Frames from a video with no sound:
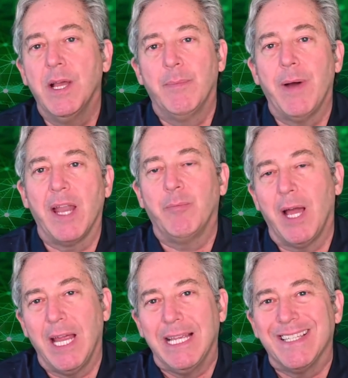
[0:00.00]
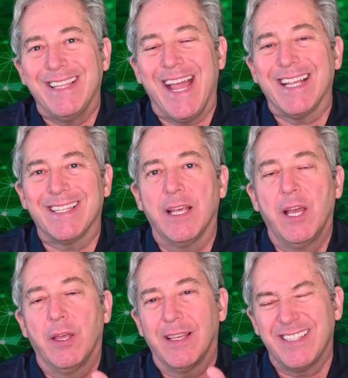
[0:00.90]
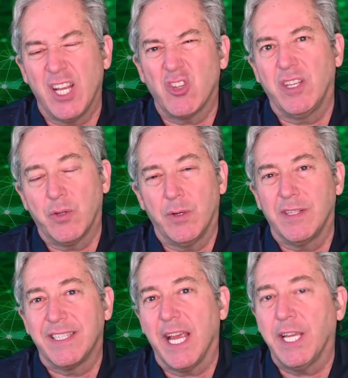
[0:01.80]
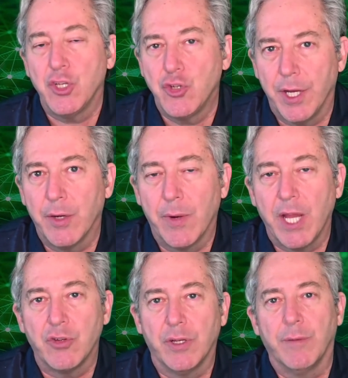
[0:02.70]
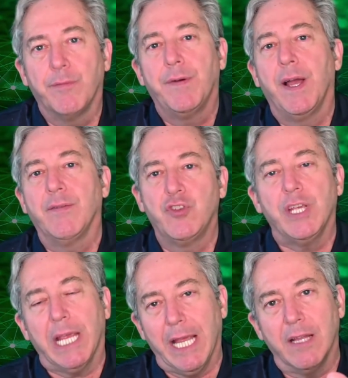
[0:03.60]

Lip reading: Bottom line is that's essentially sort of second generation 5G.